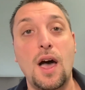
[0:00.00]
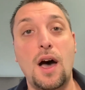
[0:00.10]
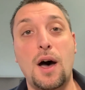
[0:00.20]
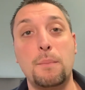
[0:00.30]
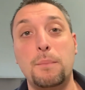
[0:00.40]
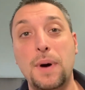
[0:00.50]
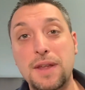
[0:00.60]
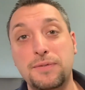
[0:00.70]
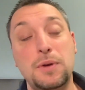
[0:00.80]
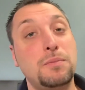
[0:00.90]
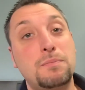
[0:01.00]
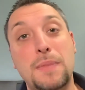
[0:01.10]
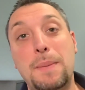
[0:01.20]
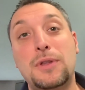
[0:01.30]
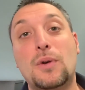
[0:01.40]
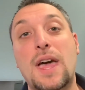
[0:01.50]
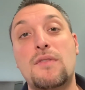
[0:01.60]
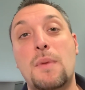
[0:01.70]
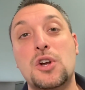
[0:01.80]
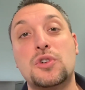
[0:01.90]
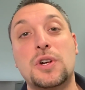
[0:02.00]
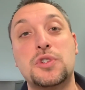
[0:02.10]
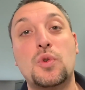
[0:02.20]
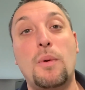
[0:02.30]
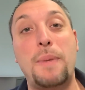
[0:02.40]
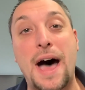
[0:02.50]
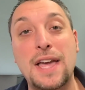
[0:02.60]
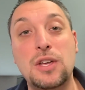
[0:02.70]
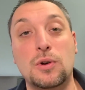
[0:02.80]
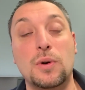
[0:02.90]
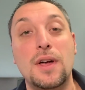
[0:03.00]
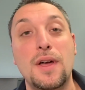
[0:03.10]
But if you maybe don't have a martial arts school by you,